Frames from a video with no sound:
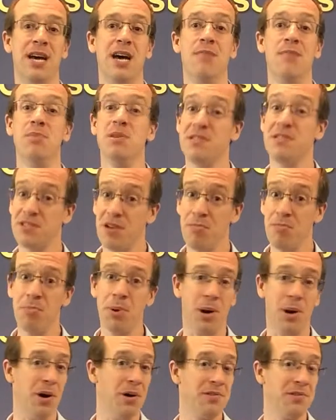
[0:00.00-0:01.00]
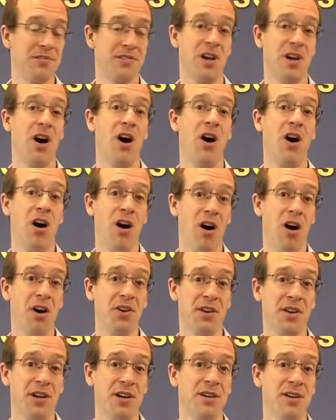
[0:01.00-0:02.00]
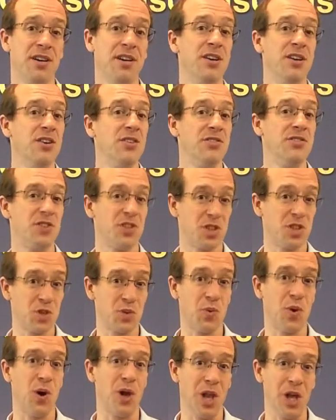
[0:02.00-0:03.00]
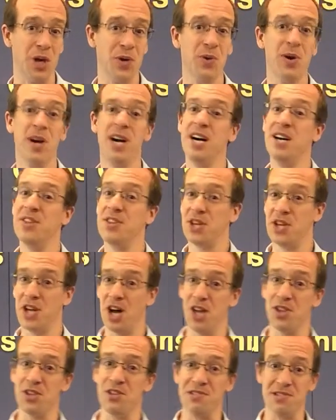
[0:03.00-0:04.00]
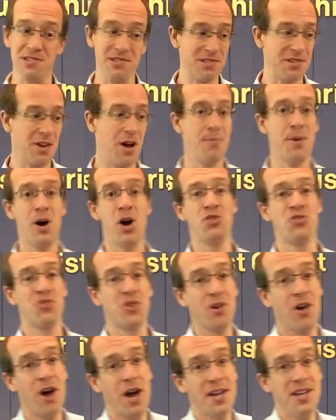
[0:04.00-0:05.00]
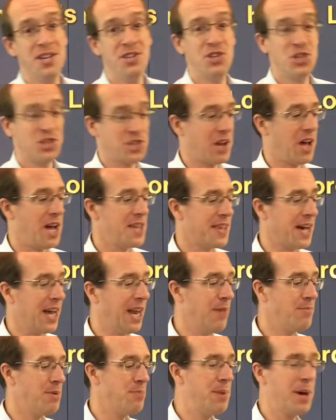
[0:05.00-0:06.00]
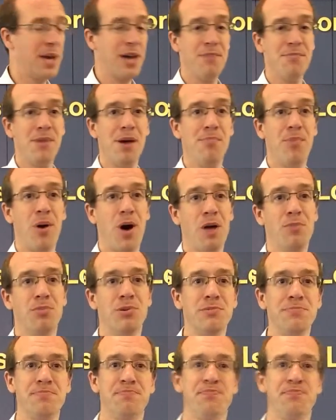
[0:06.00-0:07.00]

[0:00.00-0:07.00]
But some parts are harder to swallow than others. And Psalm 109 is just like that. Let me pick up my Bible.